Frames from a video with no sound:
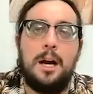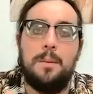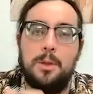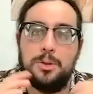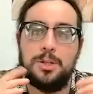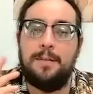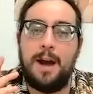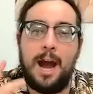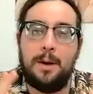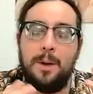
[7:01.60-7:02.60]
um, those kind
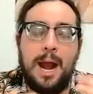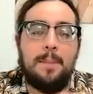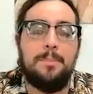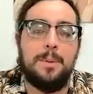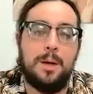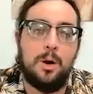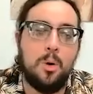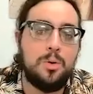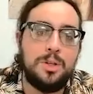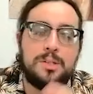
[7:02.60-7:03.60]
of high wrap uh,
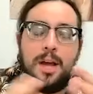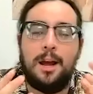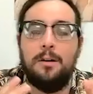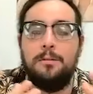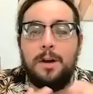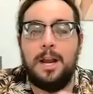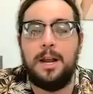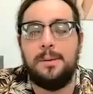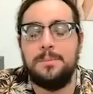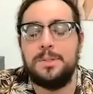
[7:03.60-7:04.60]
Oakley style
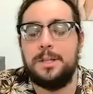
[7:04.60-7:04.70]
frames